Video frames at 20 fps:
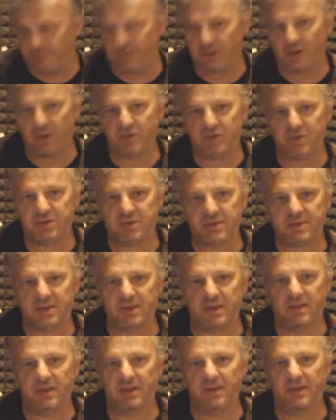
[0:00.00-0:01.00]
for
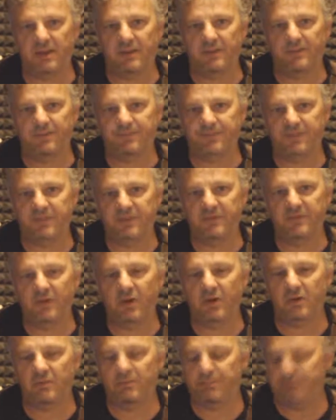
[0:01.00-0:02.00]
both uh,
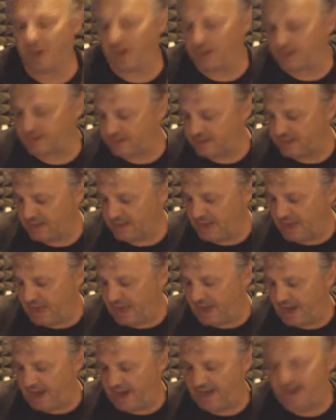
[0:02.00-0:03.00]
volume pots,
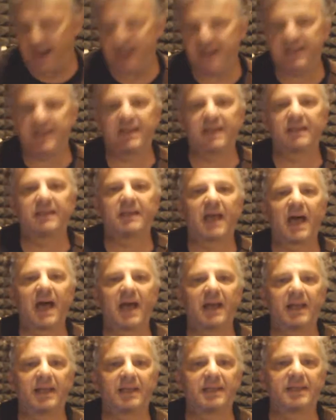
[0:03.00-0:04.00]
and I didn't
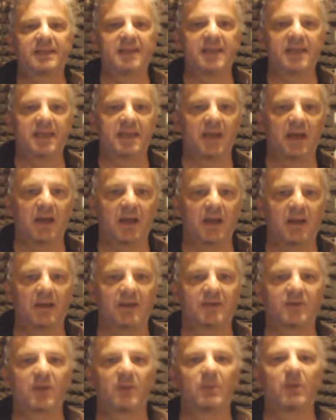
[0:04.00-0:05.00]
added the
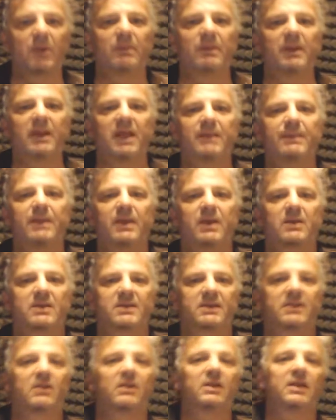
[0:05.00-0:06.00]
uh, treble bleed
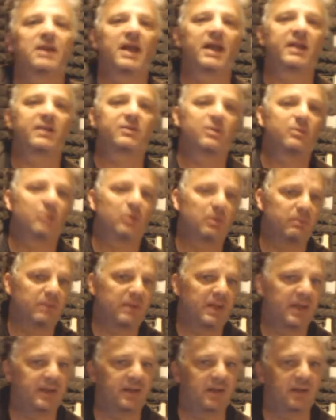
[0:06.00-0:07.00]
because I don't like treble
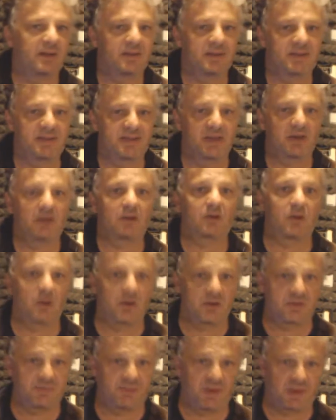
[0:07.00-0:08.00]
bleed on single
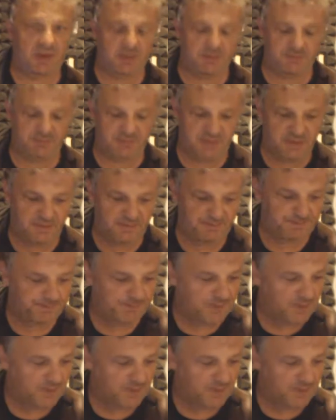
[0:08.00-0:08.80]
coil pickups.